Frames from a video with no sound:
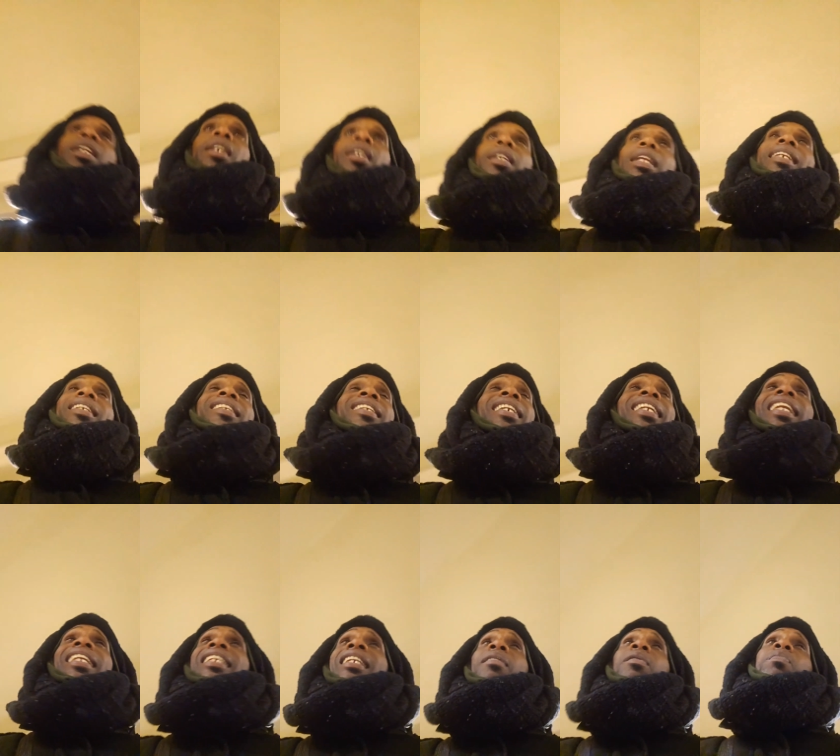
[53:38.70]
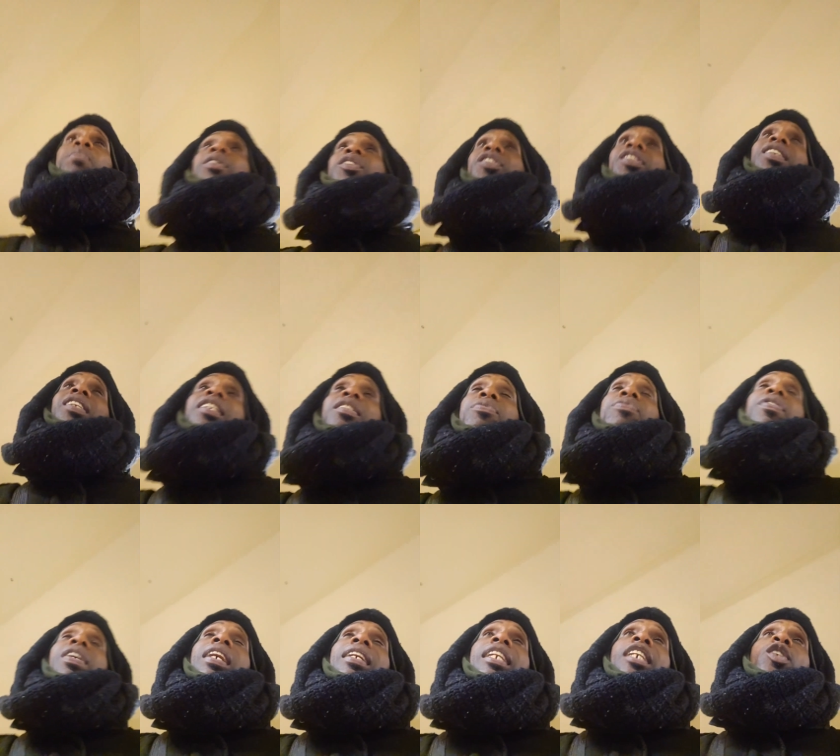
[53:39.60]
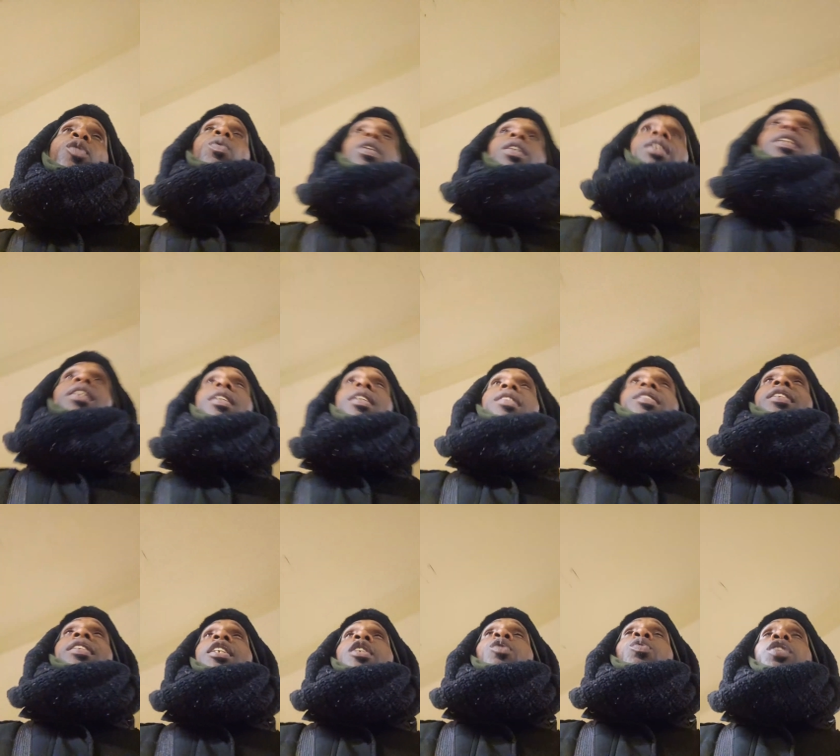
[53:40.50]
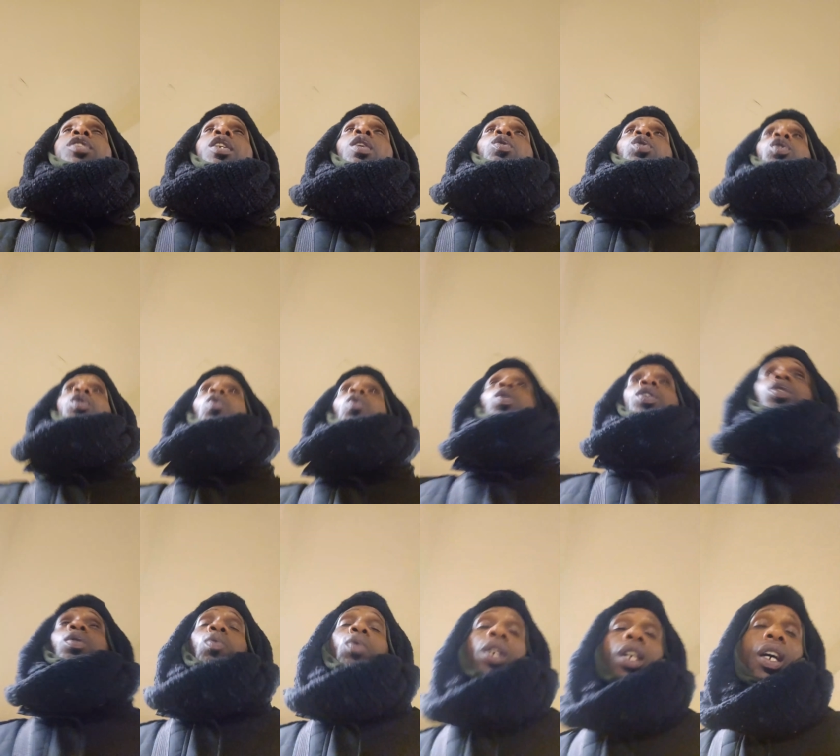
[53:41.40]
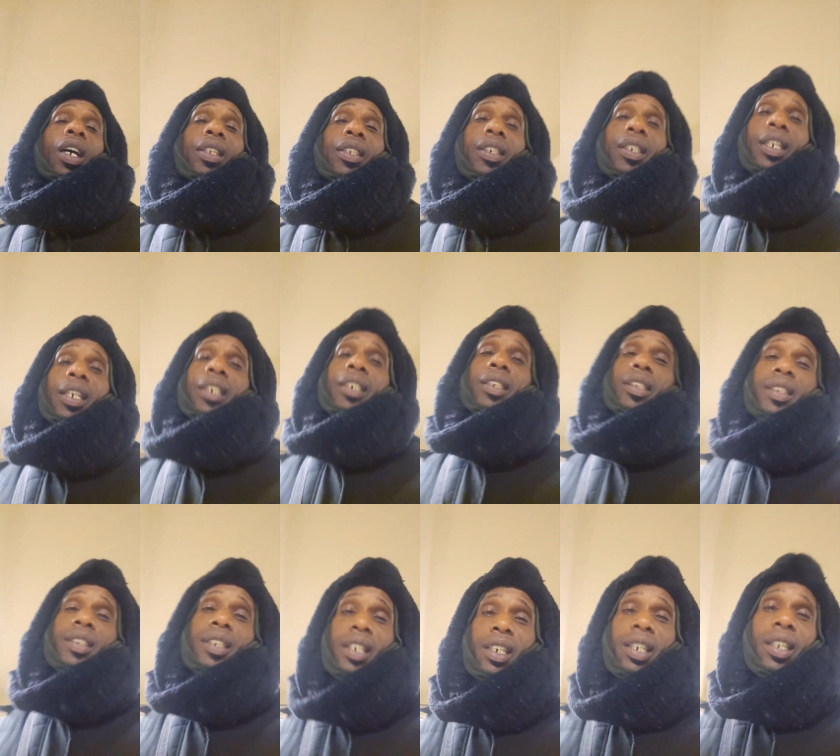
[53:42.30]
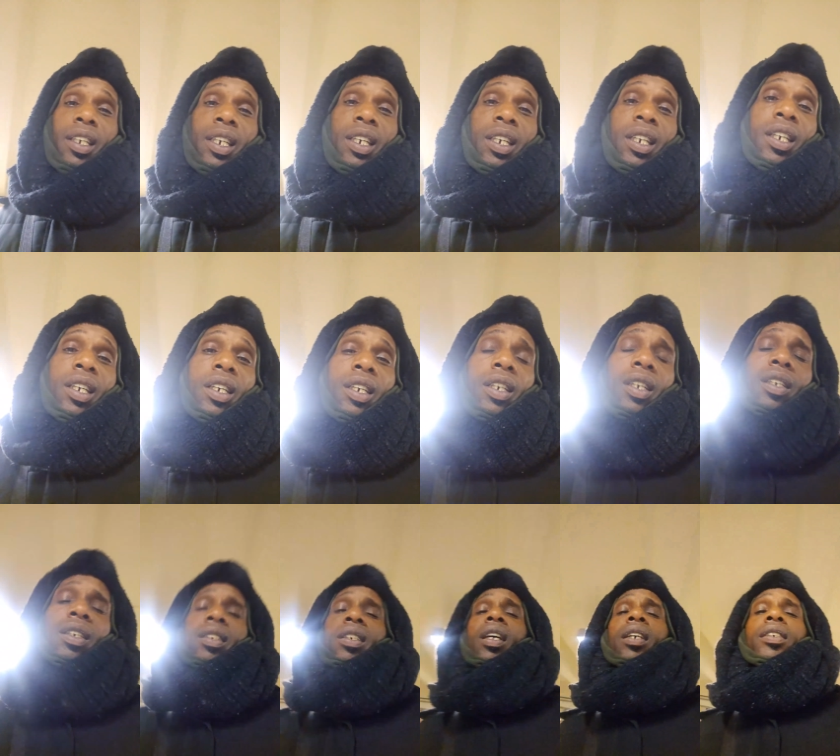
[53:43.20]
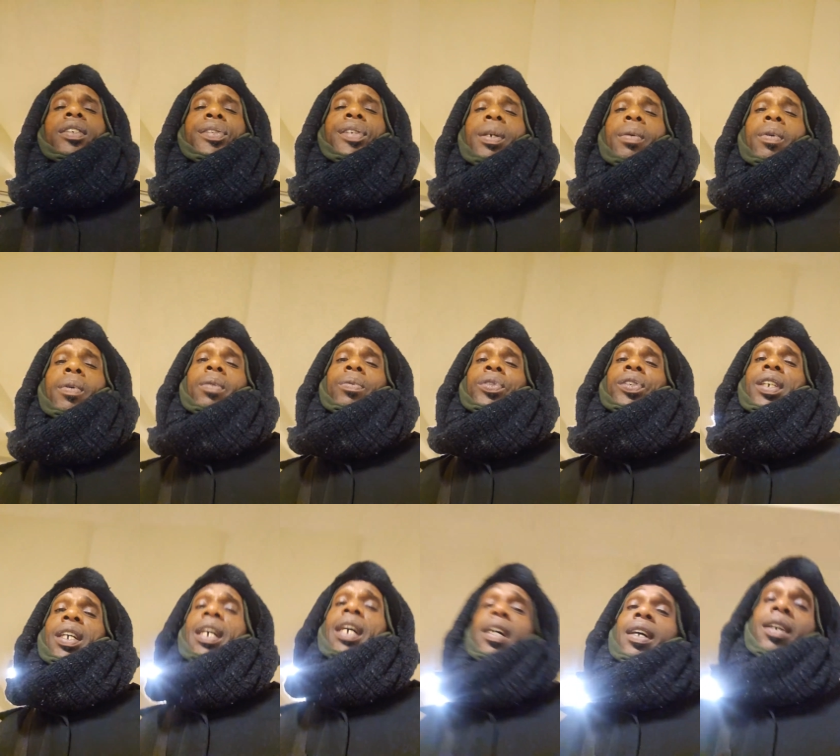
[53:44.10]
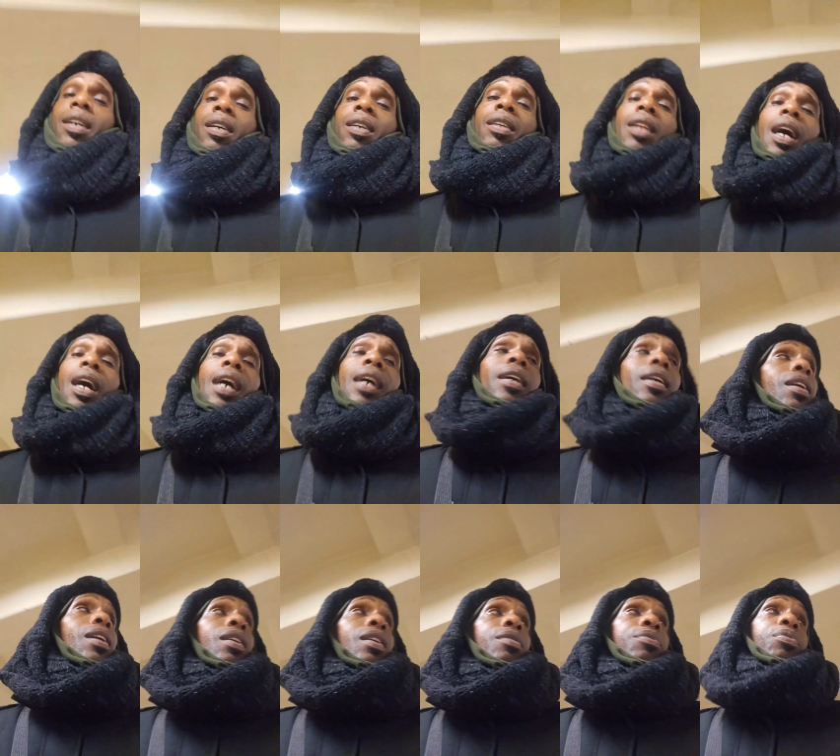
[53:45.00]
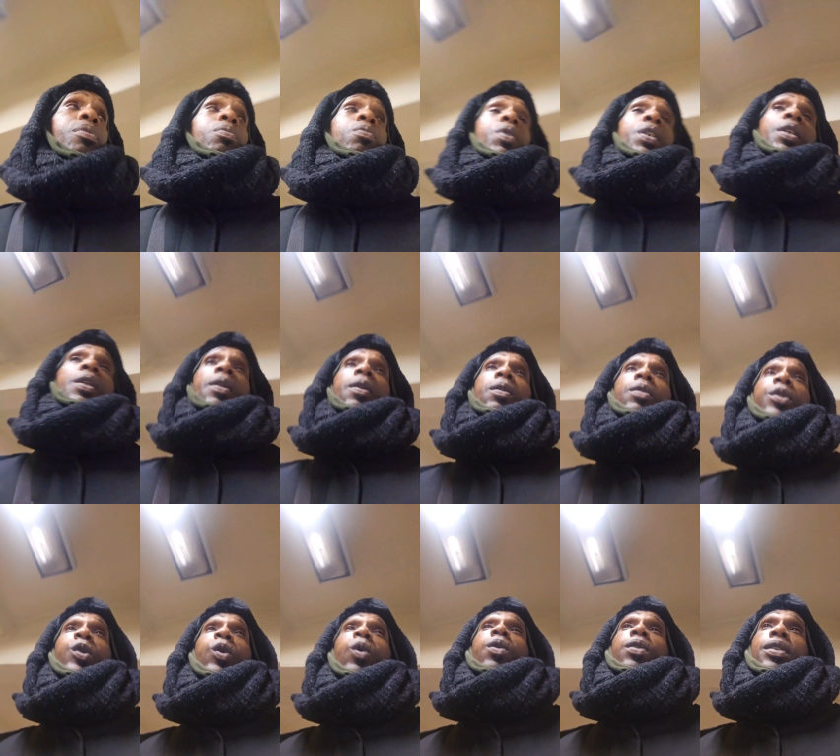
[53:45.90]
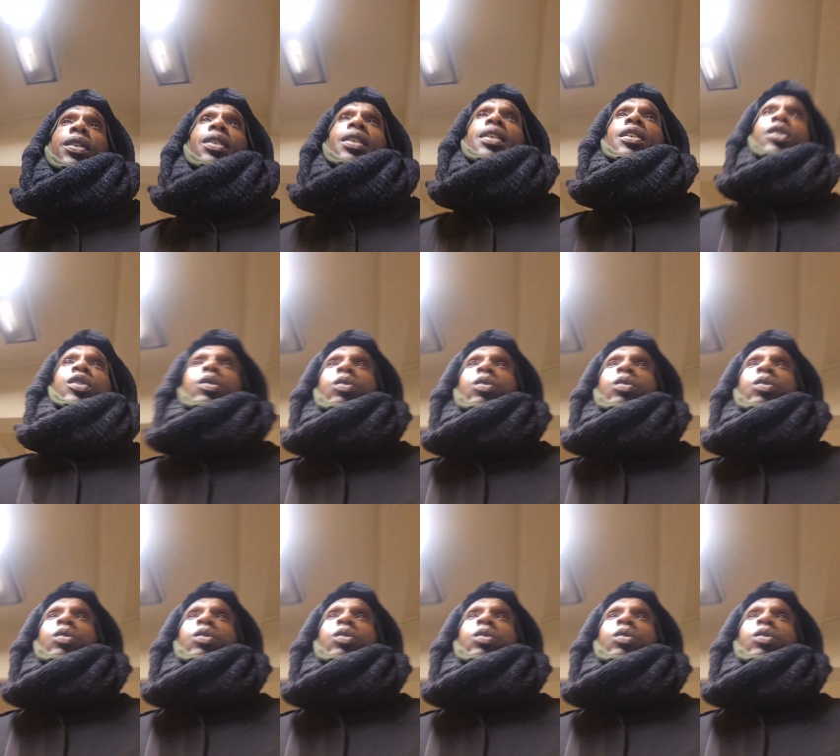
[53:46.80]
Like, the nigga ain't never been solidified, that's what it is. Nigga, you tell stories of what other niggas did. You understand what I'm saying? Like, for real. Talk to niggas that was